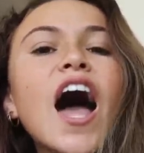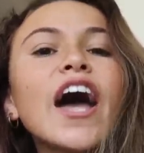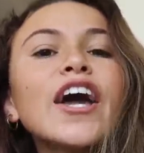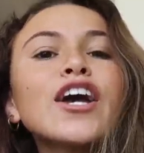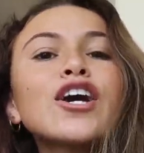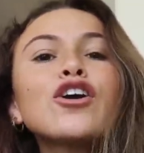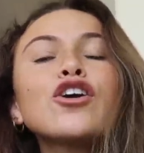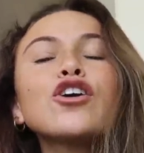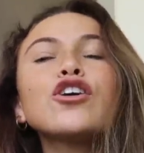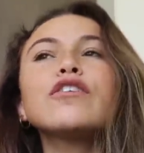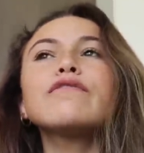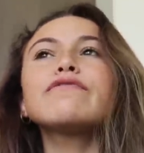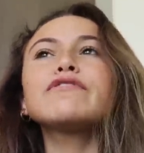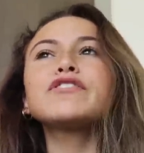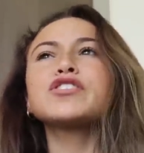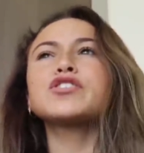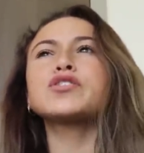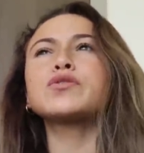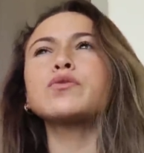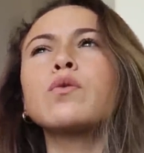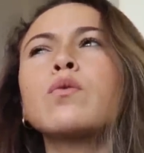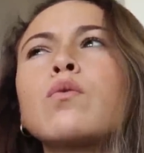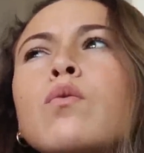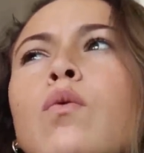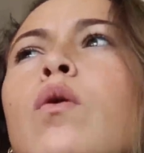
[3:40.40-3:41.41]
I could have
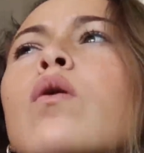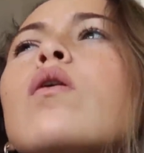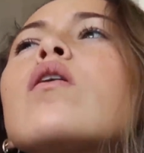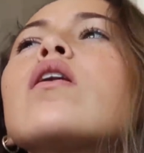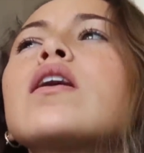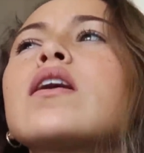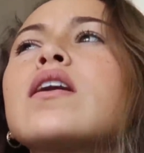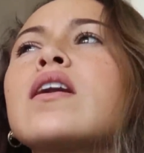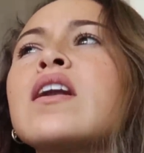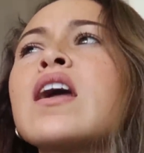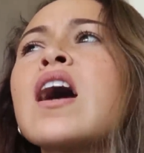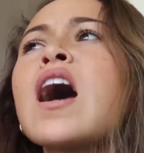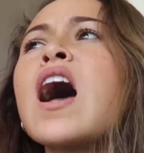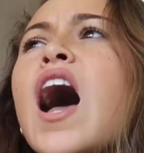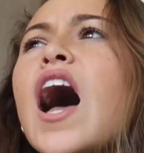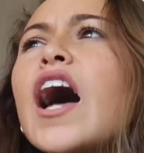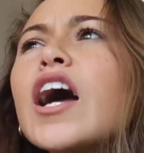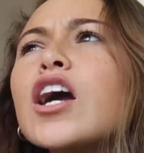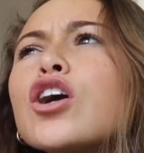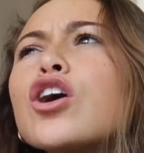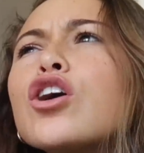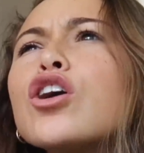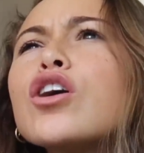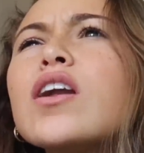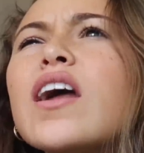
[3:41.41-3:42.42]
sworn
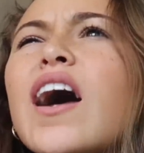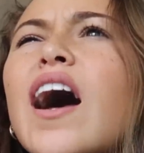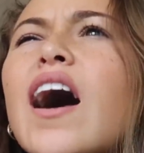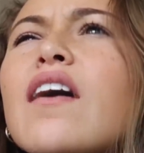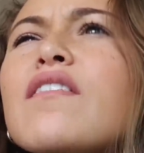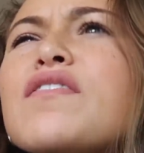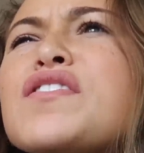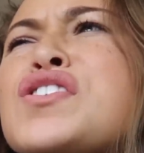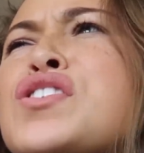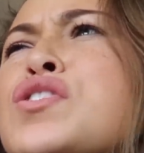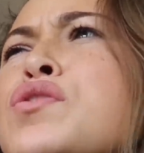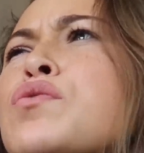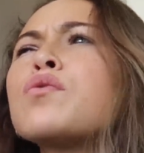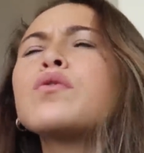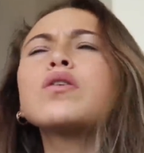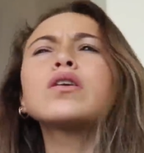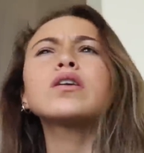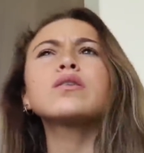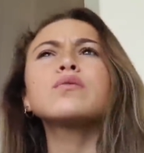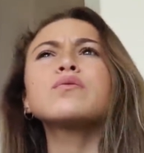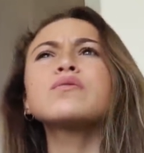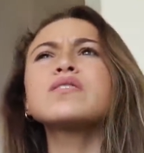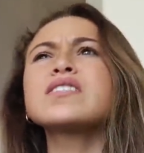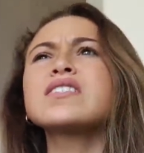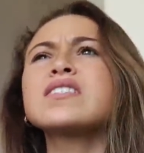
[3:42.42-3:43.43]

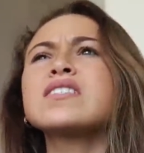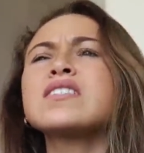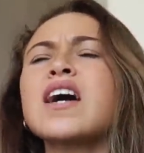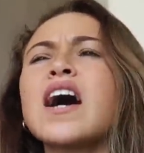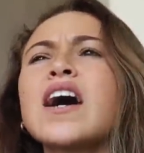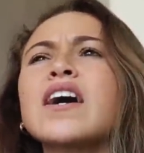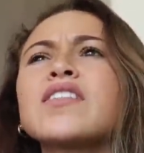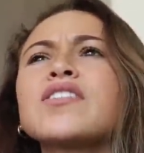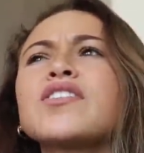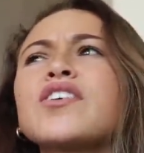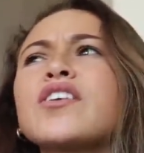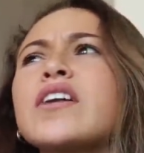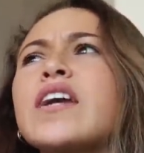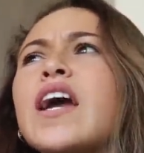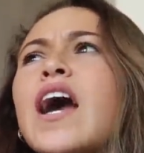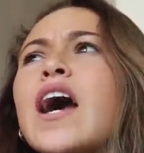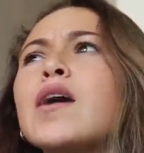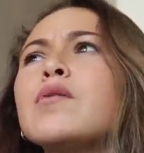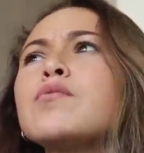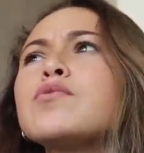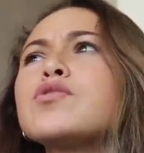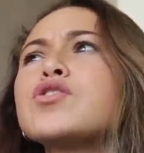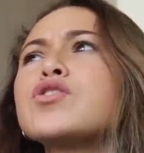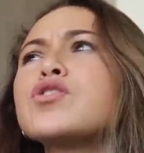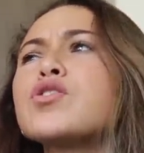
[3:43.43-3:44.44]
it was 9:30.
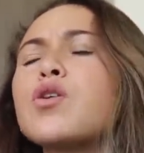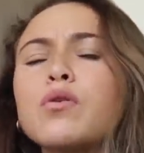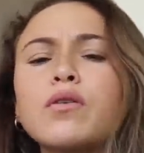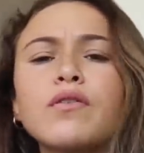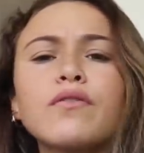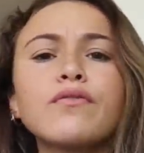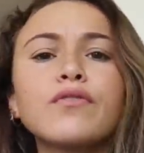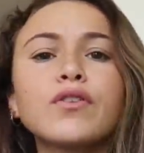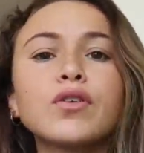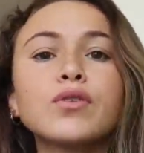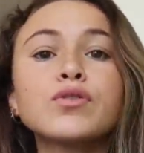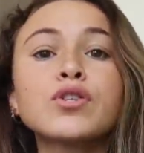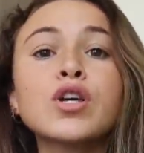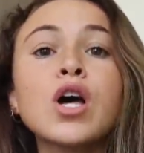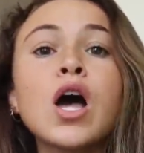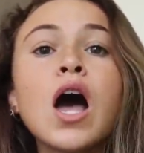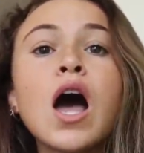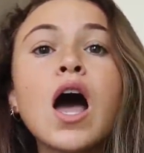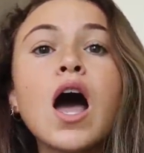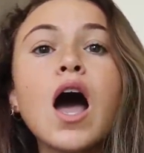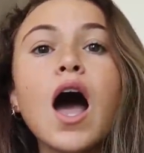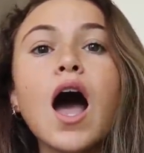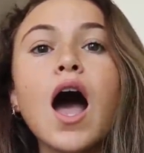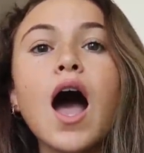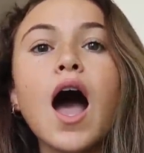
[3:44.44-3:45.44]
I'm so confused.
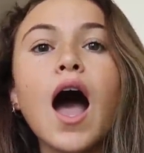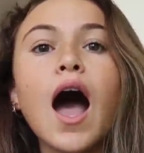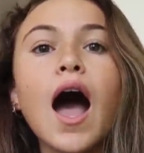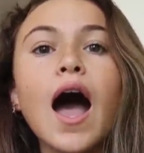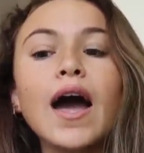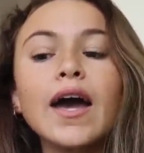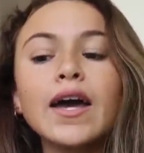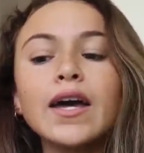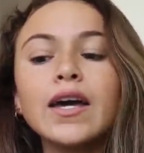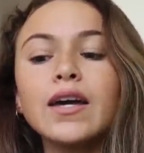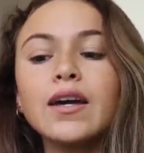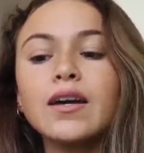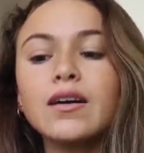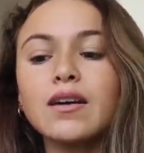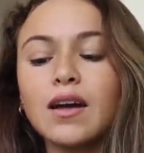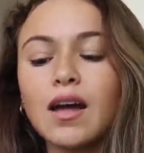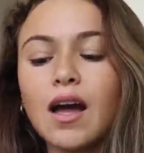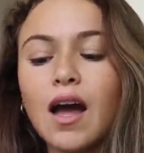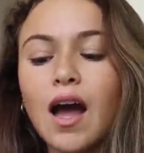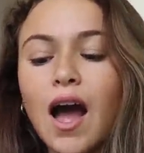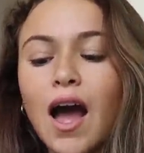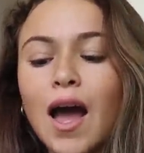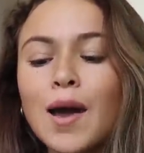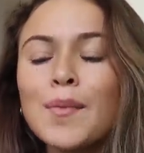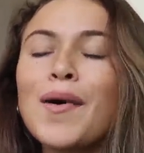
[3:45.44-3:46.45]
I'm
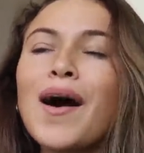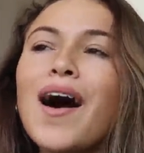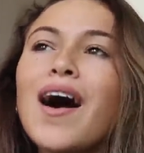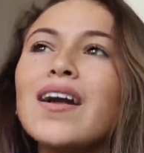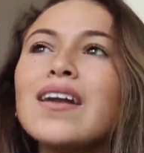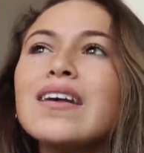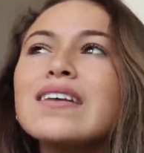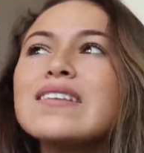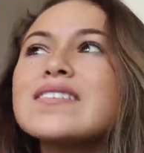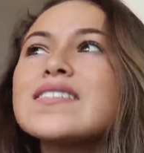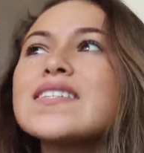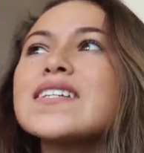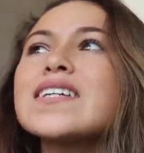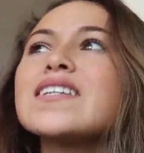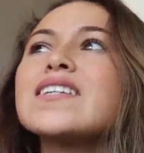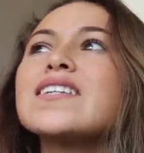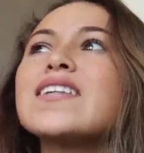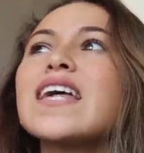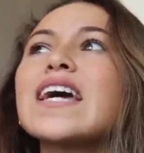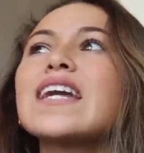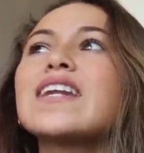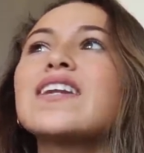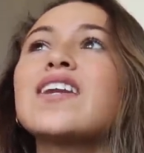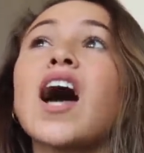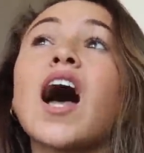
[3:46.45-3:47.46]
honestly
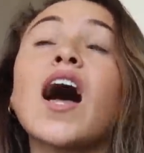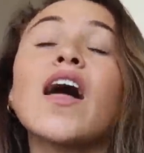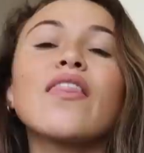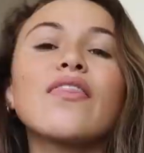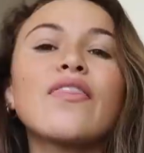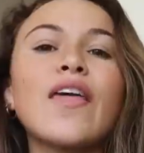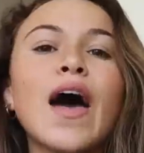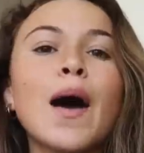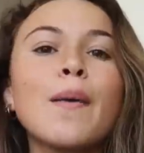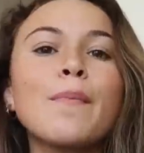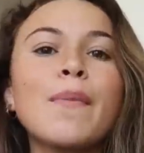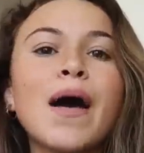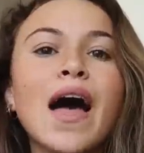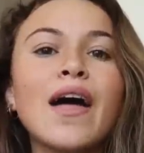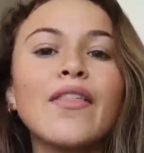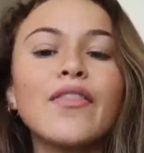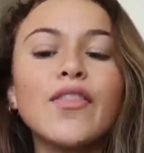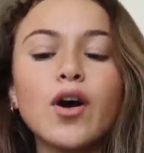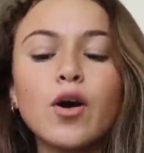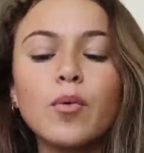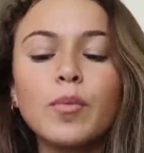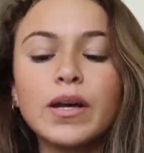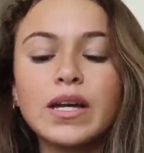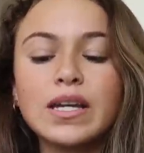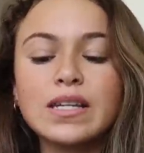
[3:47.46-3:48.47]
like not that mad
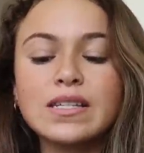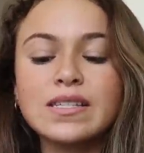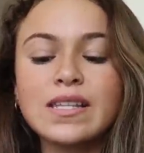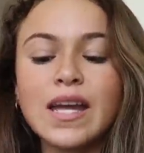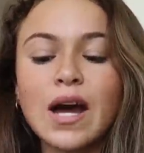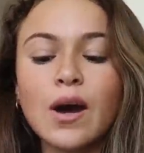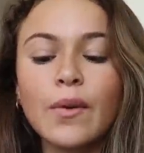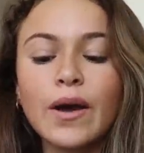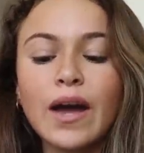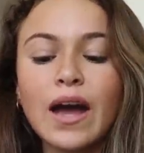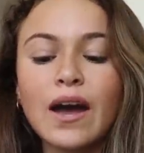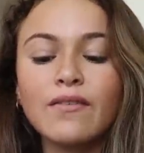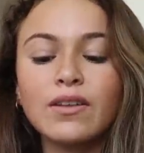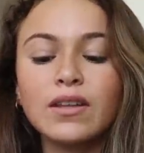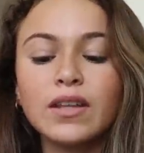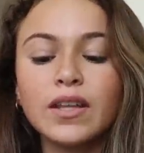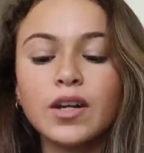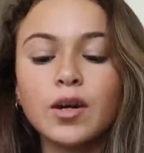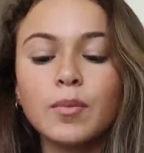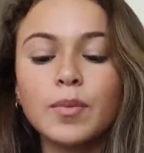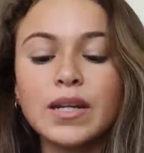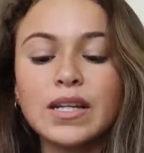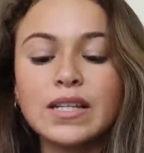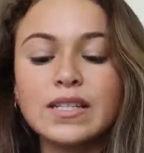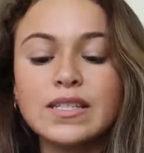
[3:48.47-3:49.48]
though, because now I have a
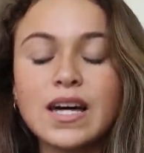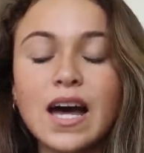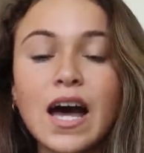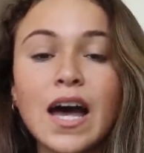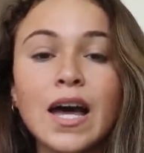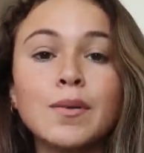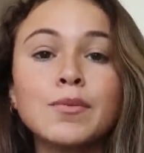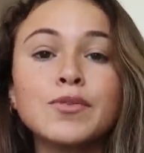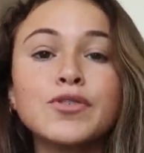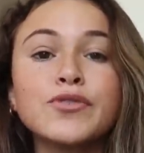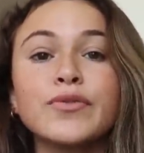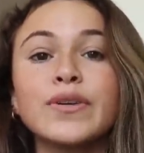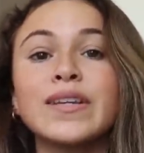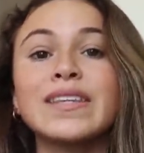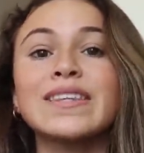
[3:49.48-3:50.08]
little bit of time to